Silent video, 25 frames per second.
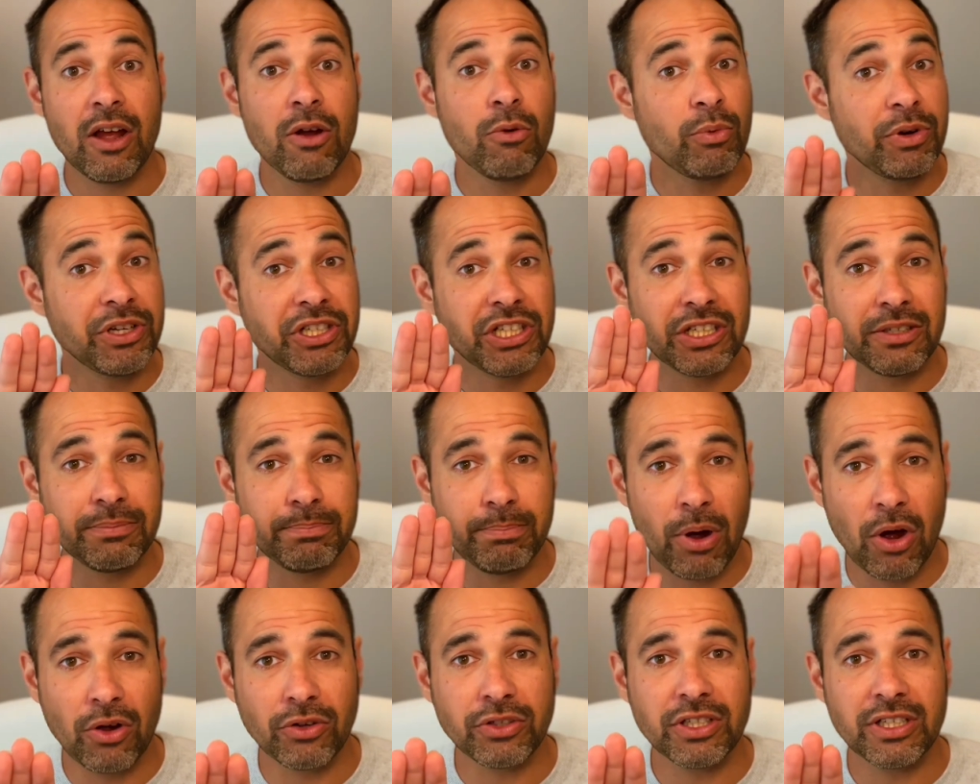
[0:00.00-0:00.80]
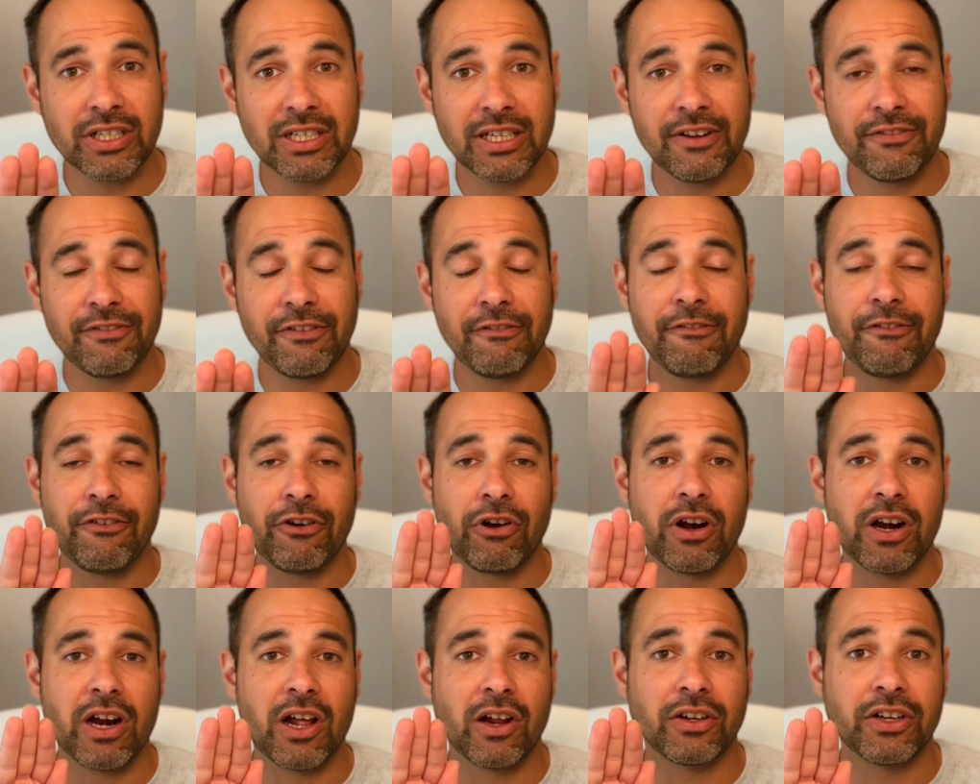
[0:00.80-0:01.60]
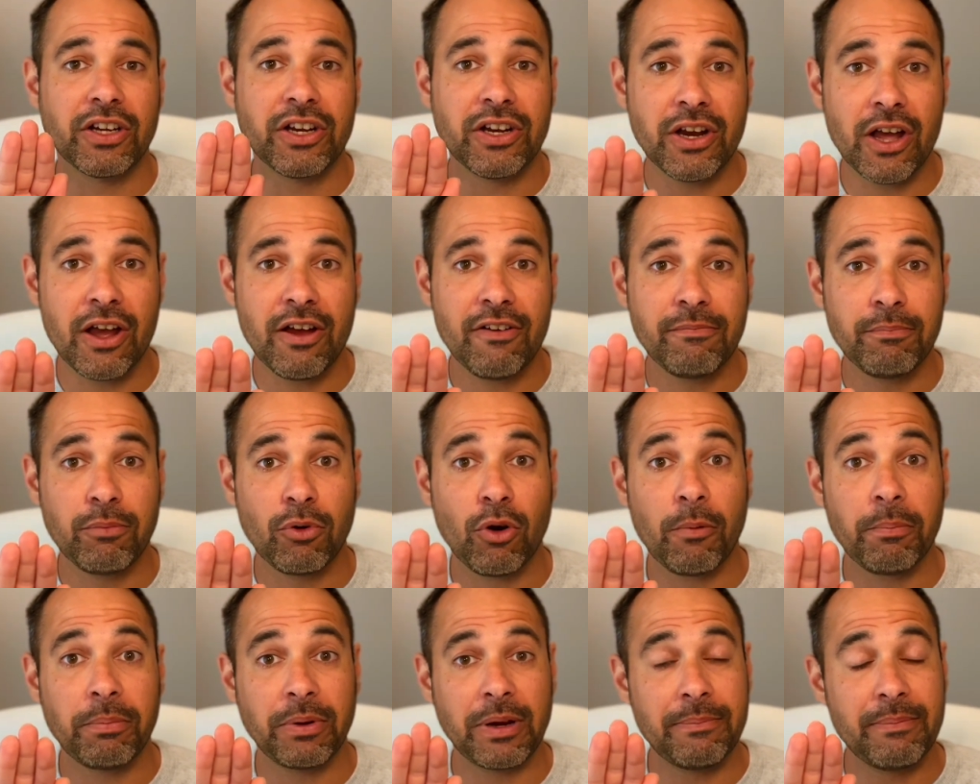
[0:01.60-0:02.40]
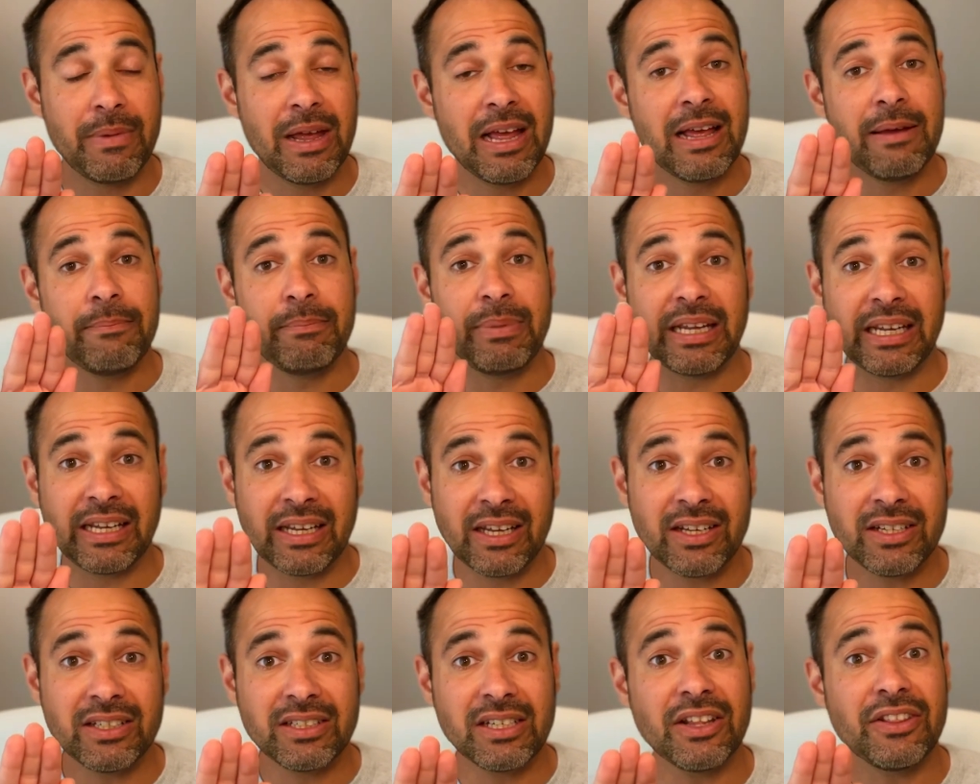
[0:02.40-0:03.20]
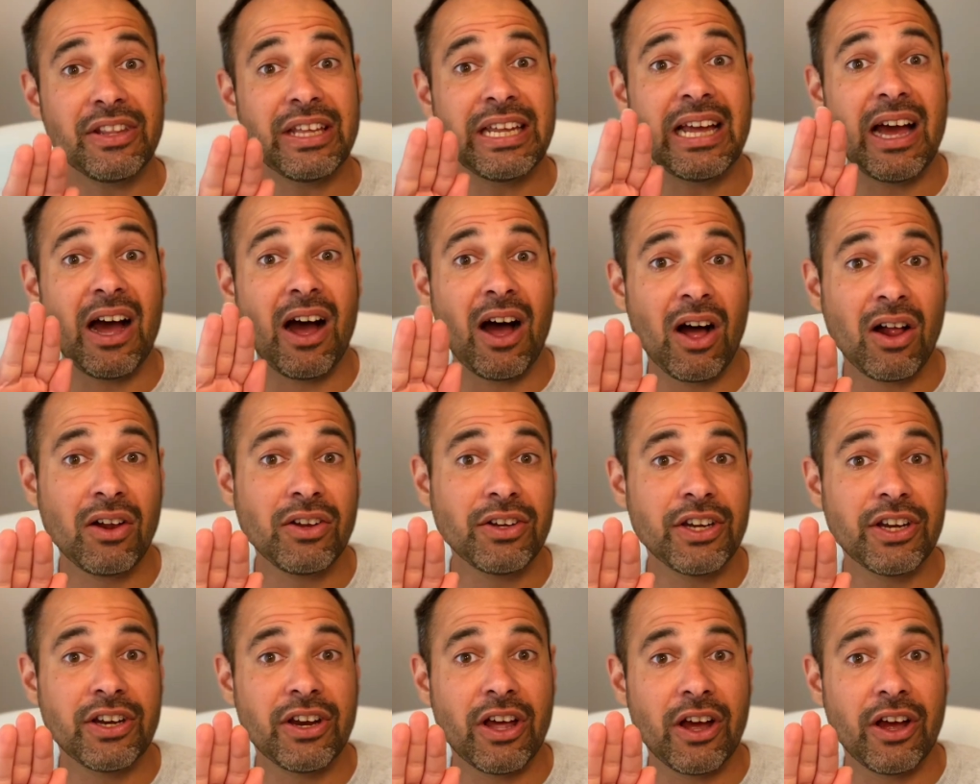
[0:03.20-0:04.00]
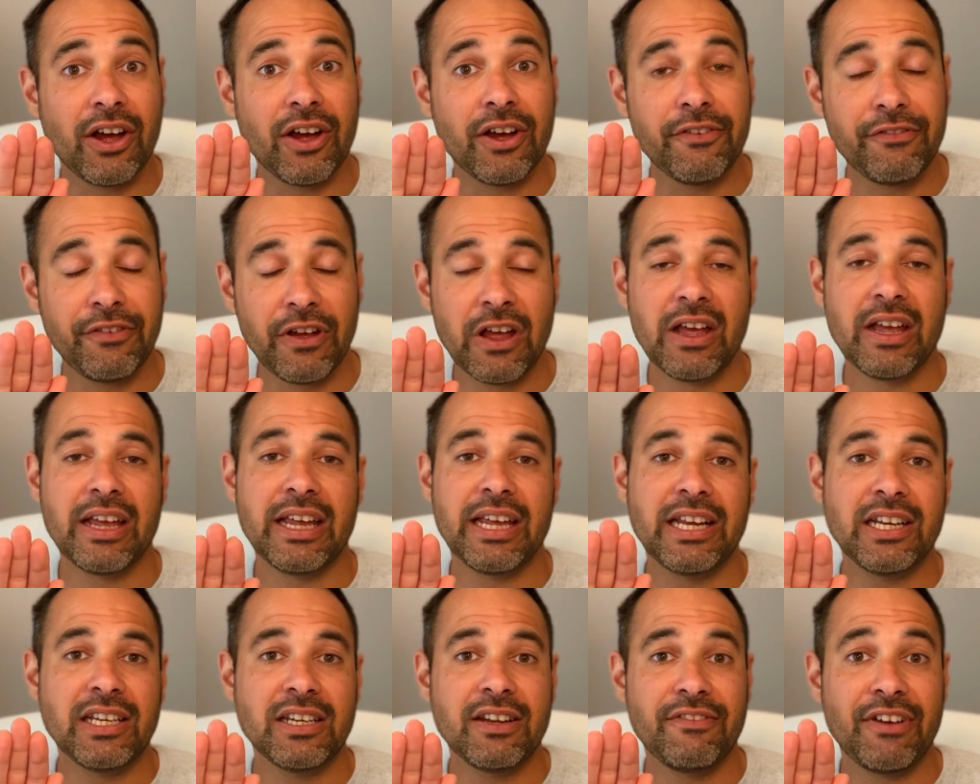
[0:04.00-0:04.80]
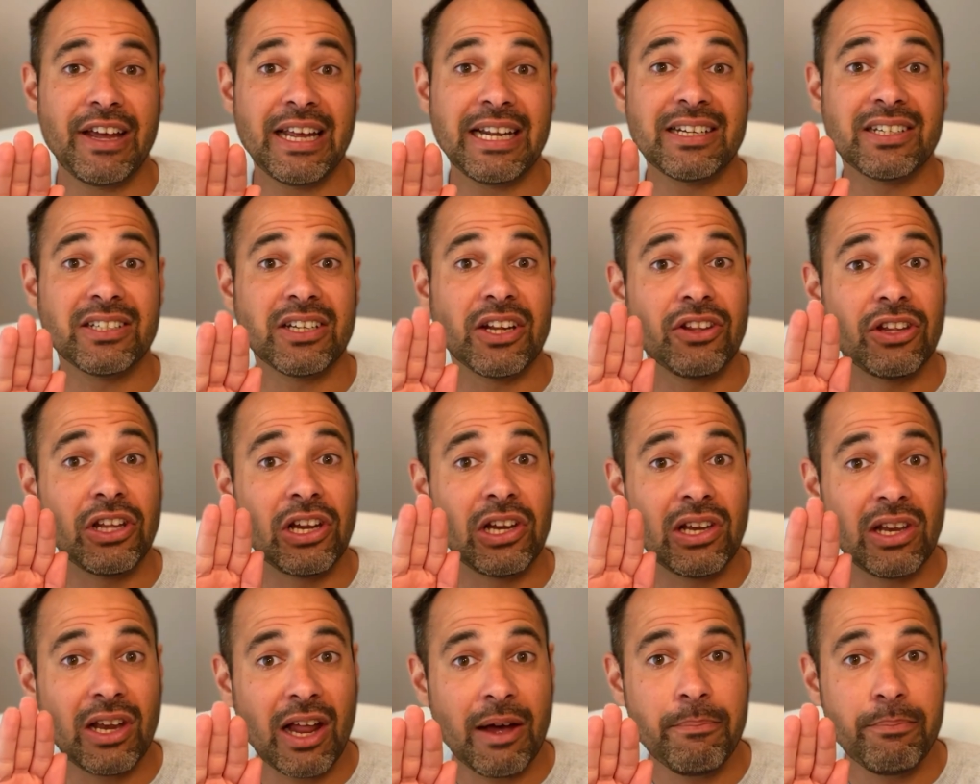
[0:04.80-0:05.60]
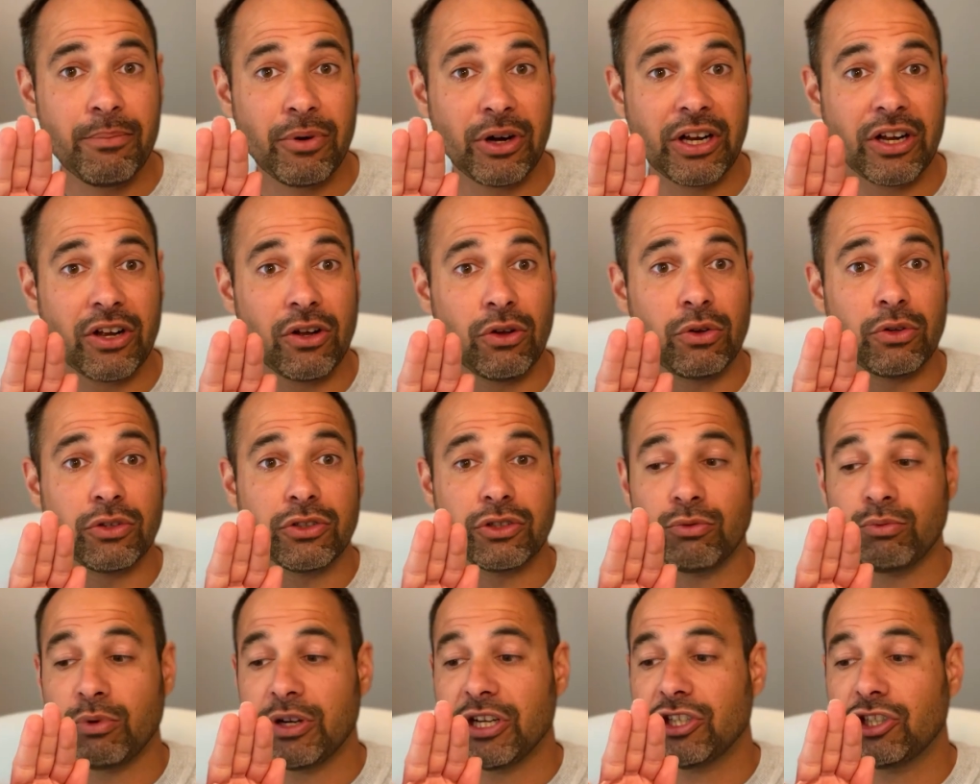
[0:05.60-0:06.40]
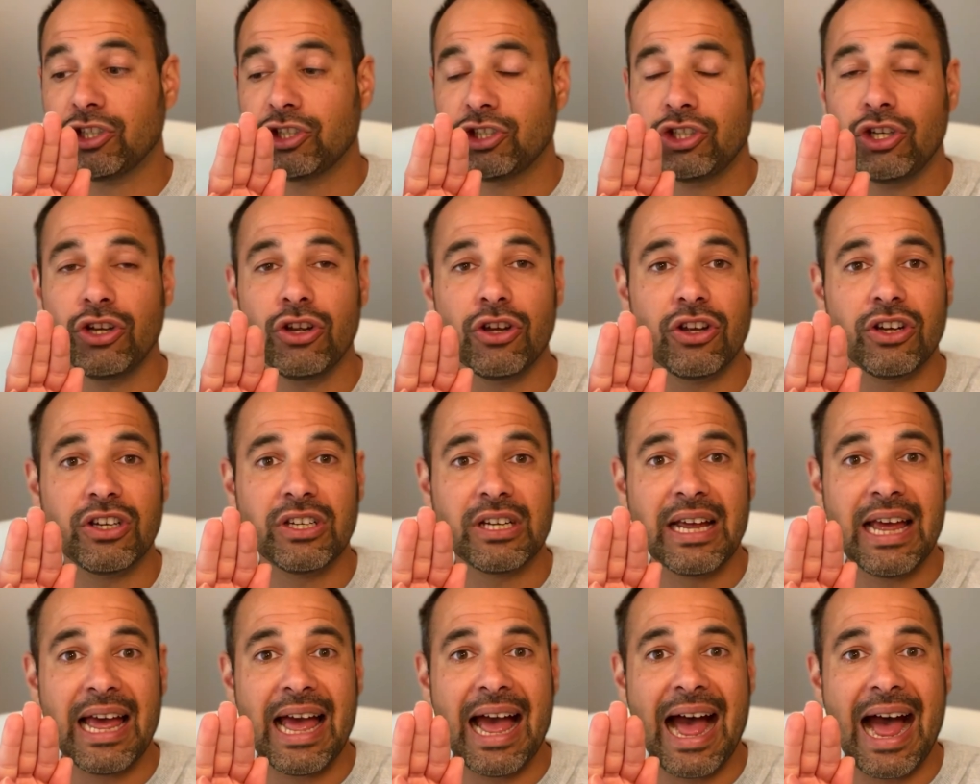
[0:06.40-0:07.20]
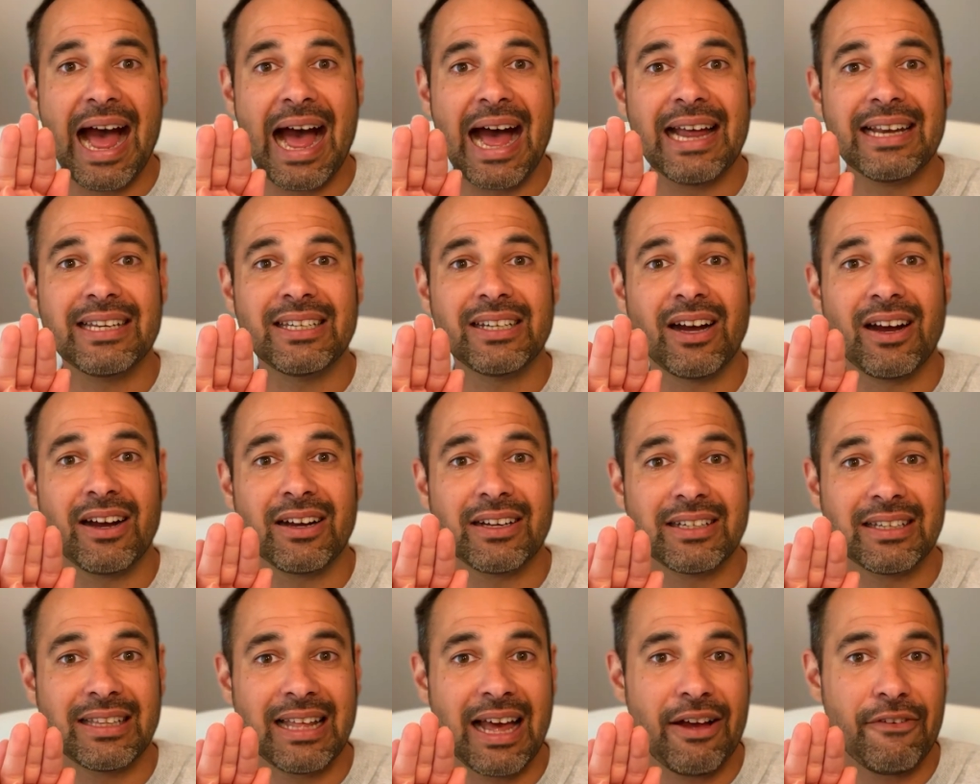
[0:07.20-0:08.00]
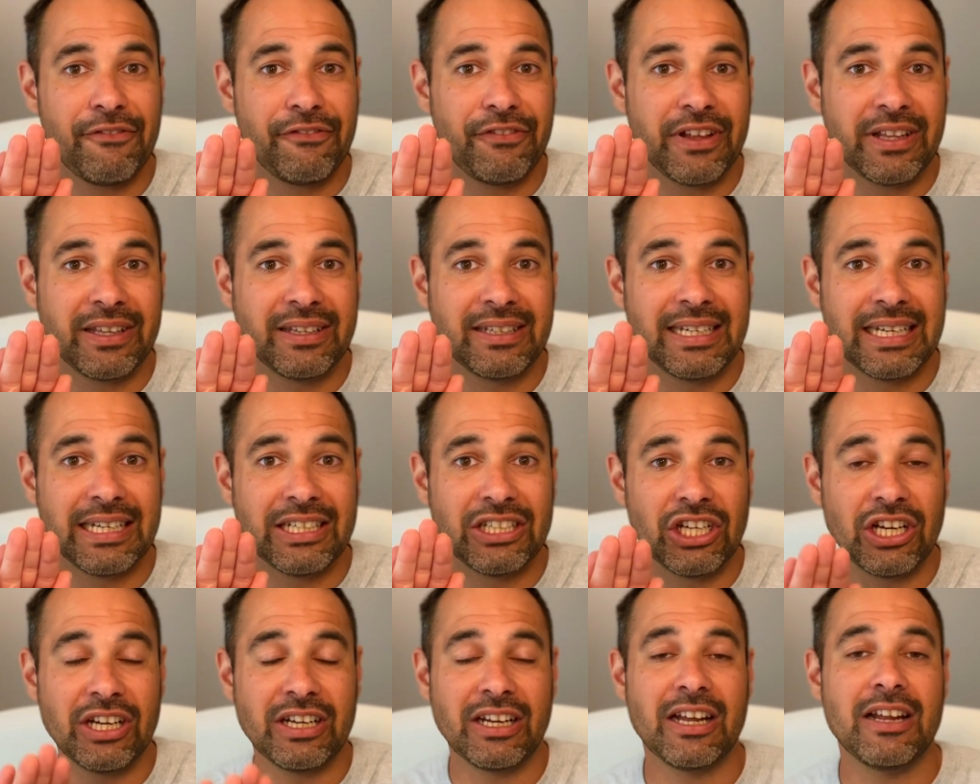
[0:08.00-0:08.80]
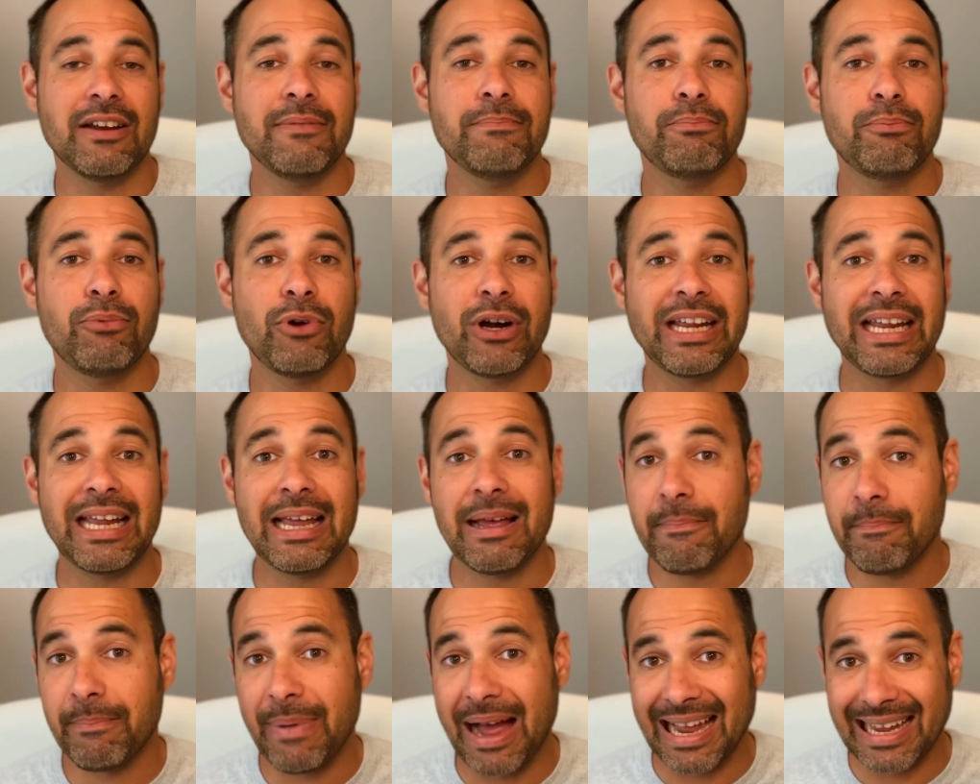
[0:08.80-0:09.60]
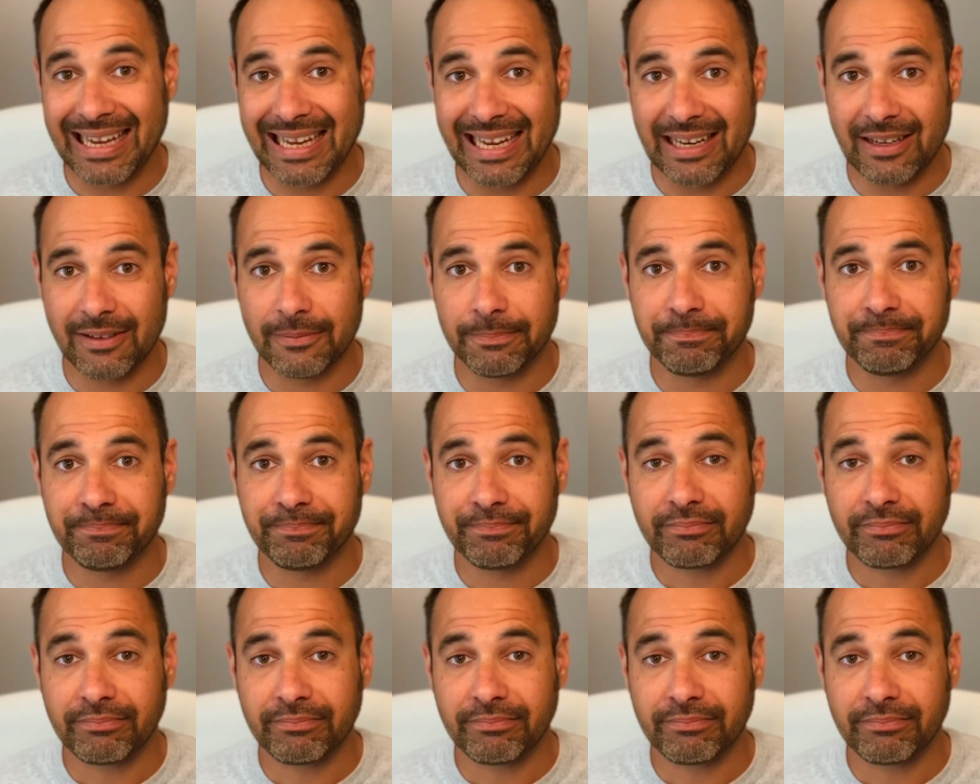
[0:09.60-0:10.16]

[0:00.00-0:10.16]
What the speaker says: which is positive for an ulnar nerve problem because the ulnar nerve innervates the lumbricals, which should adduct that fifth digit and bring it back in.